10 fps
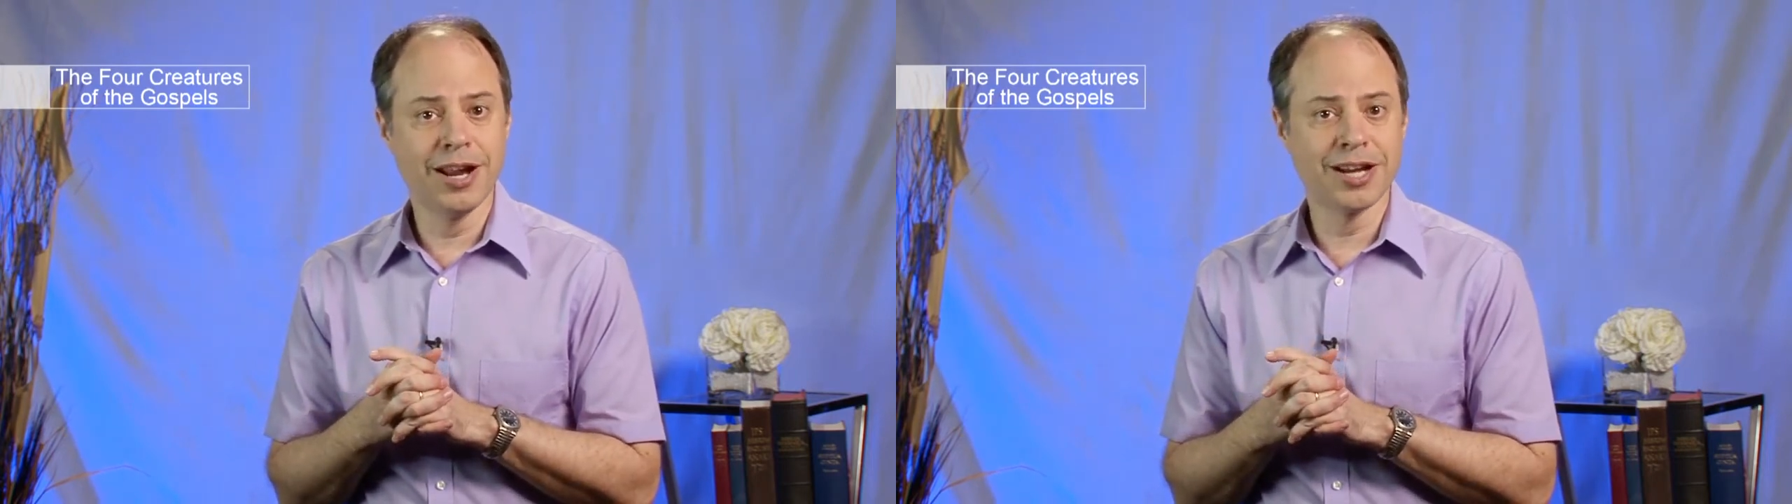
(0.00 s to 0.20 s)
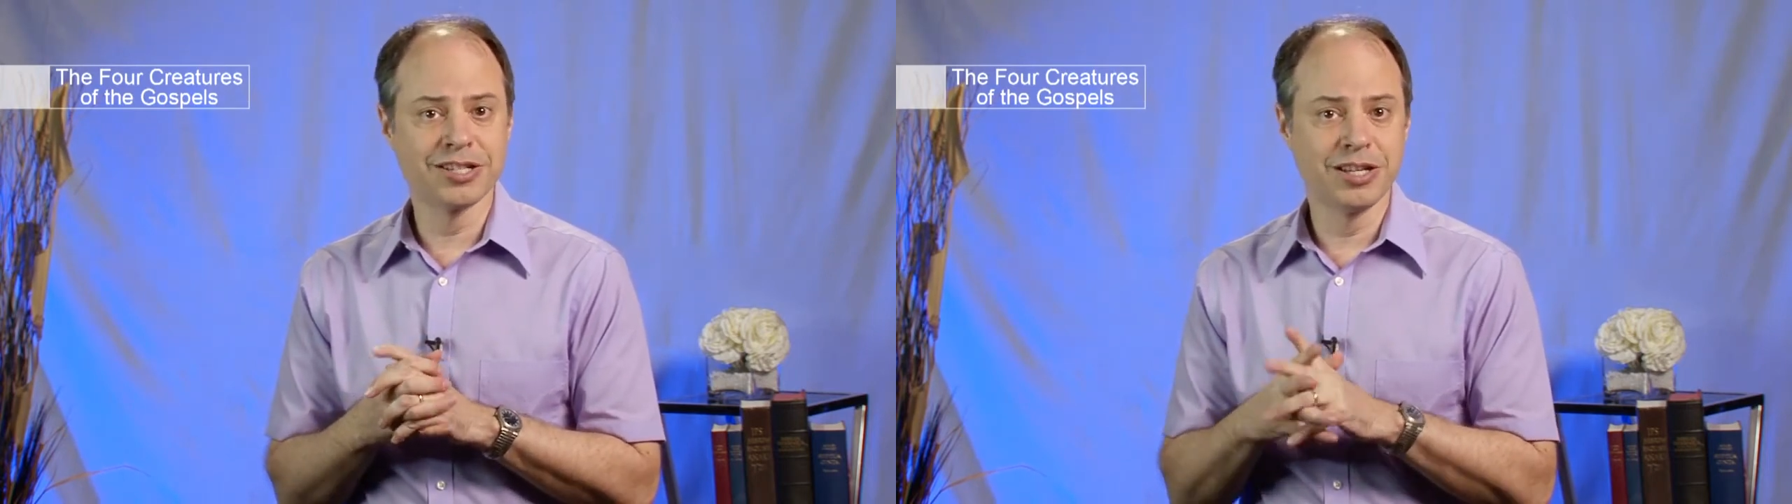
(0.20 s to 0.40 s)

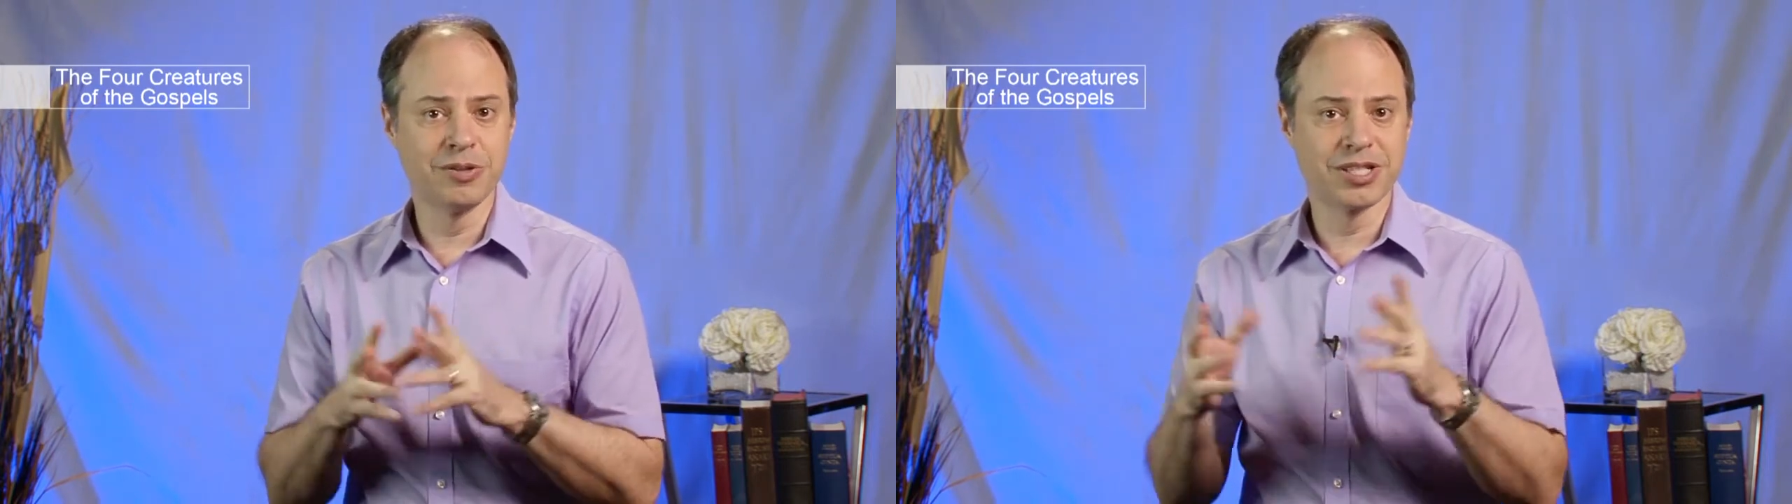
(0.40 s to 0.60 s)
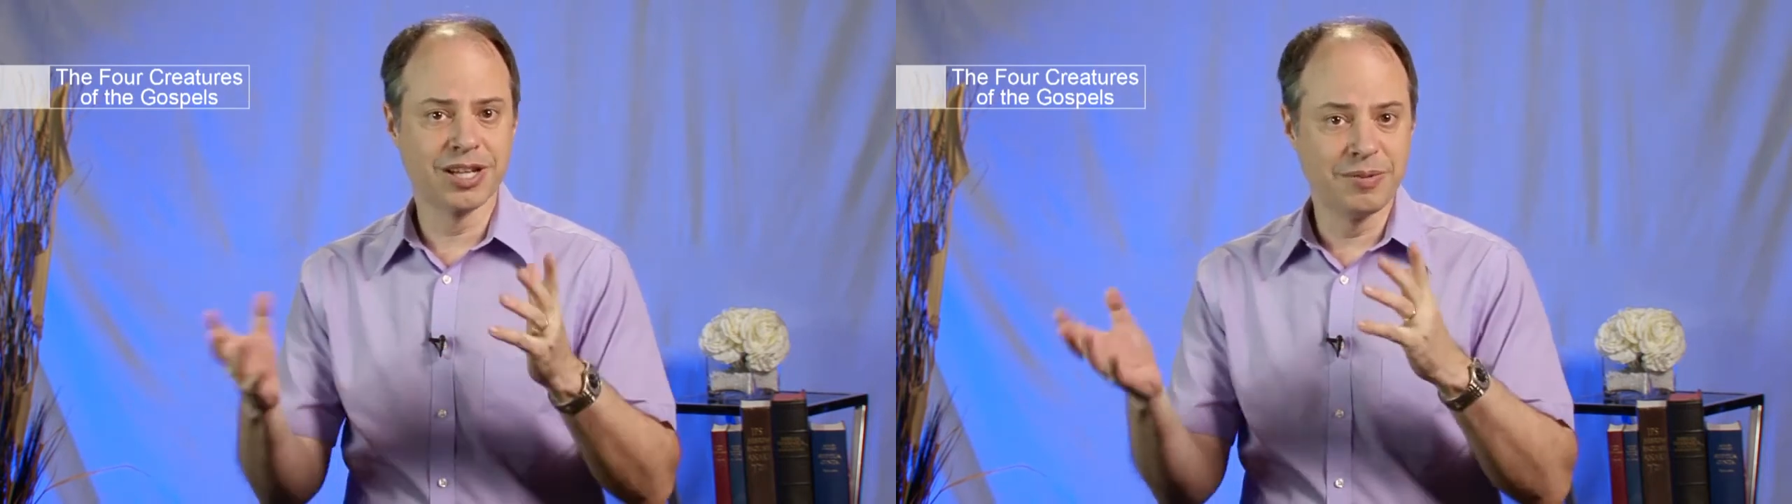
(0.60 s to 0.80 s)
Actually, he
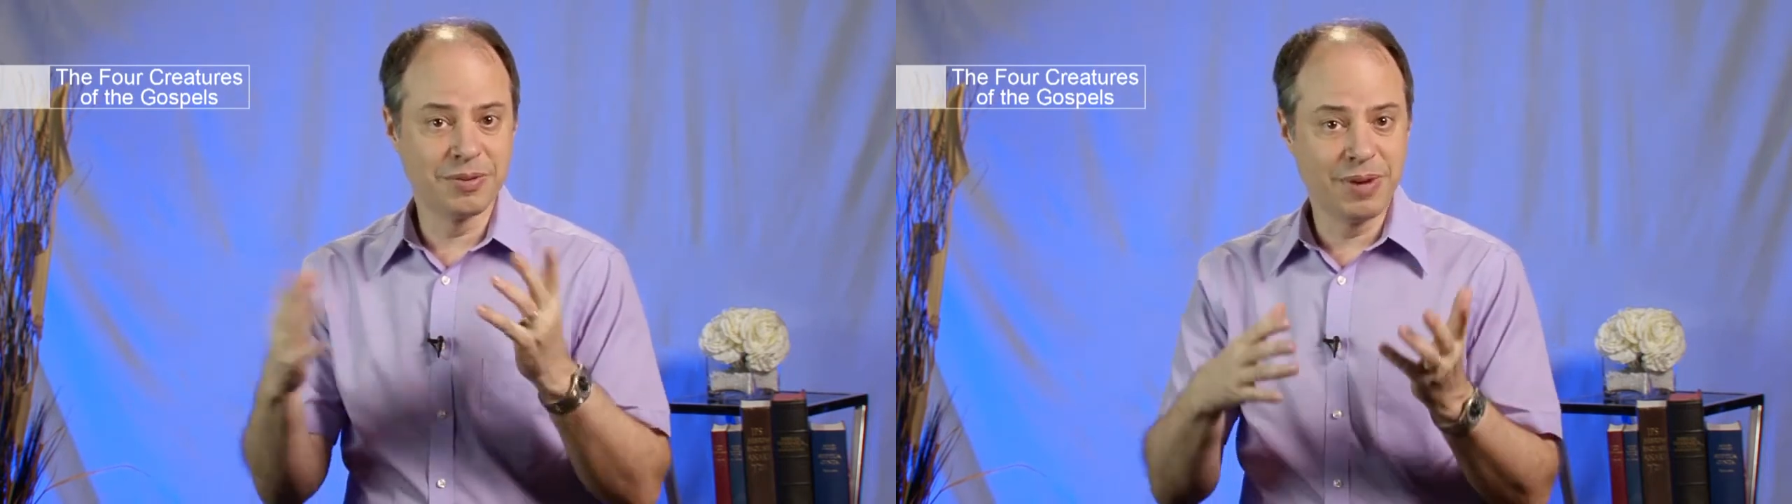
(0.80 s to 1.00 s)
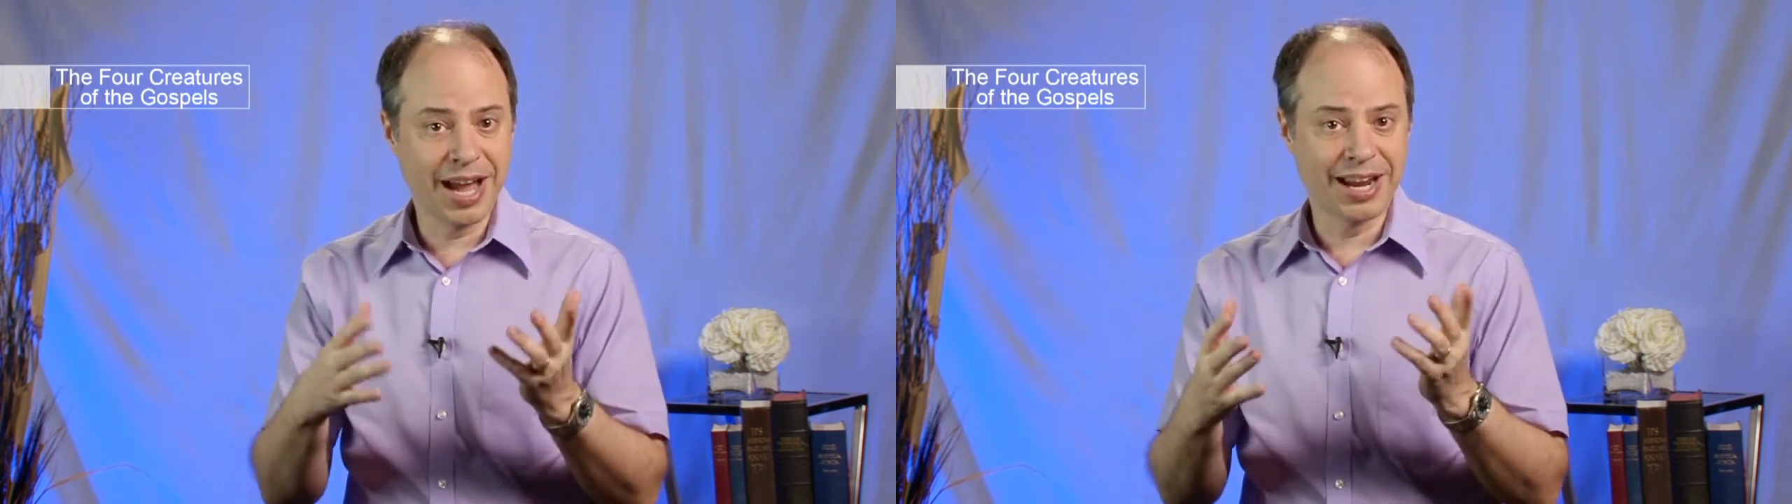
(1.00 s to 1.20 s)
was
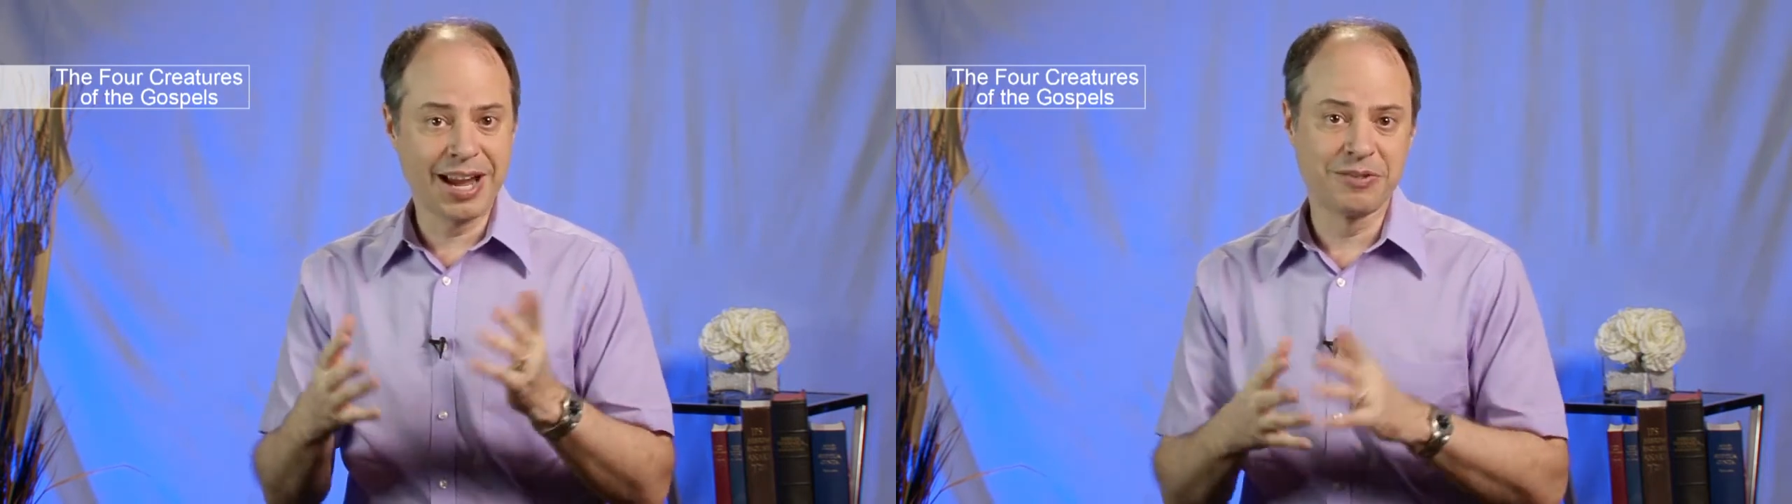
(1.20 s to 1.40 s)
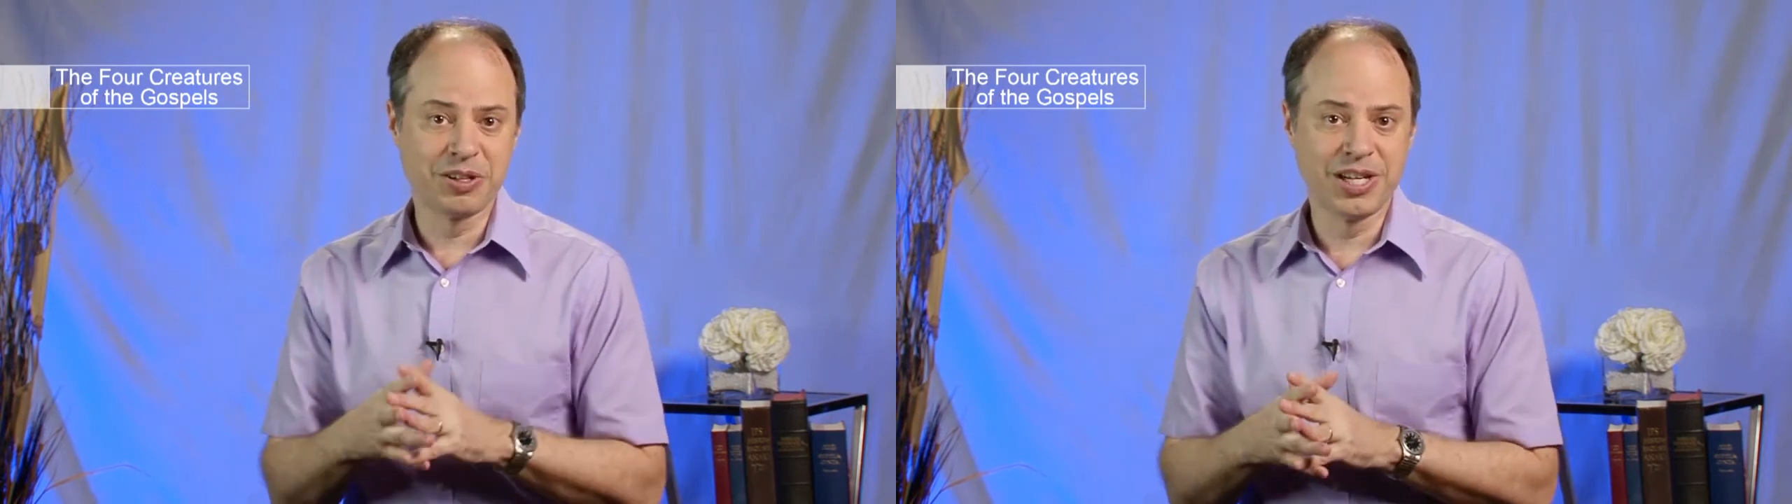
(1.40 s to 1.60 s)
coming back
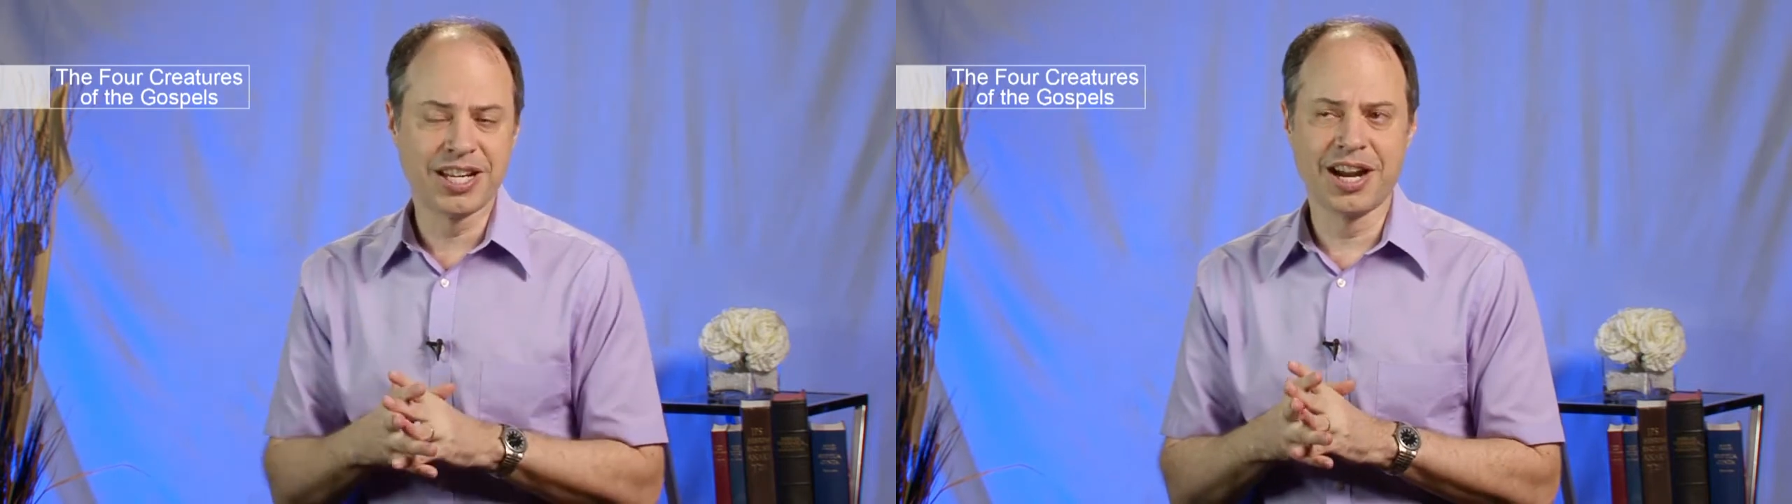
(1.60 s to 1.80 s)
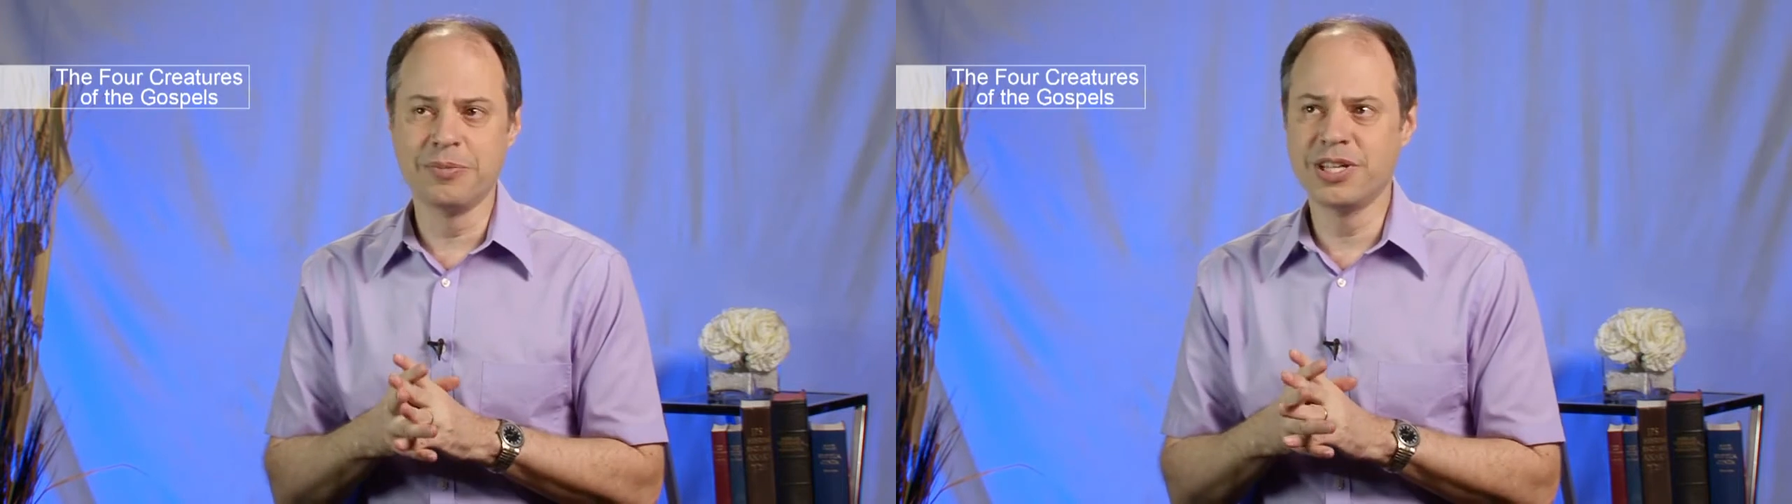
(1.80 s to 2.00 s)
after
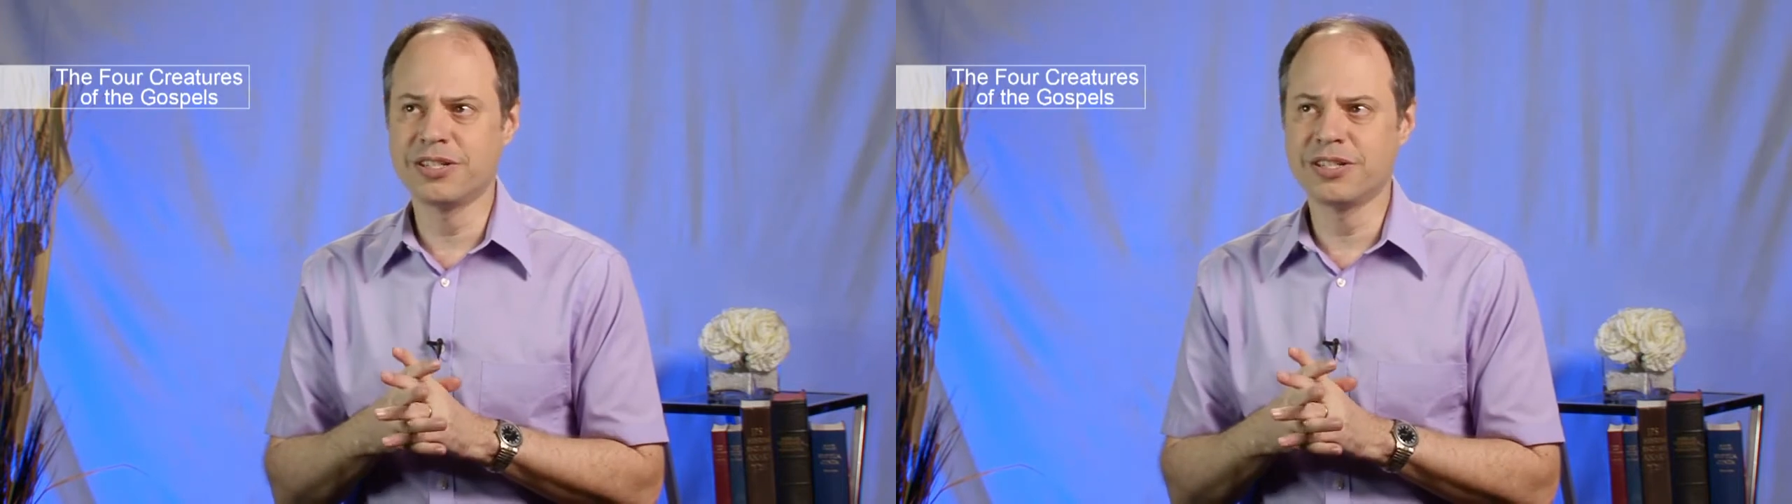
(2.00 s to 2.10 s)
retirement,